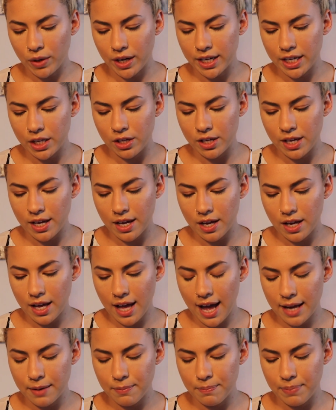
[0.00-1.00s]
where he
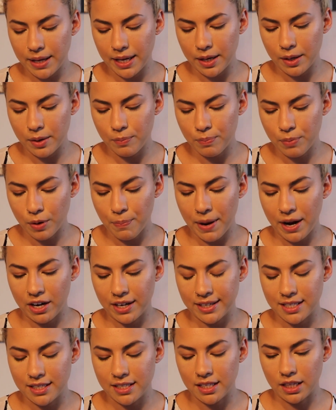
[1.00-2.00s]
had been
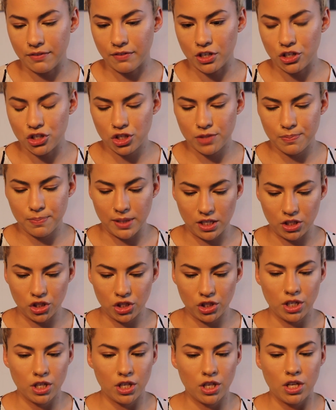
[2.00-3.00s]
preparing to deliver a
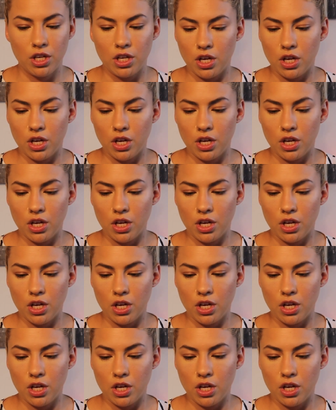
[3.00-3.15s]
speech.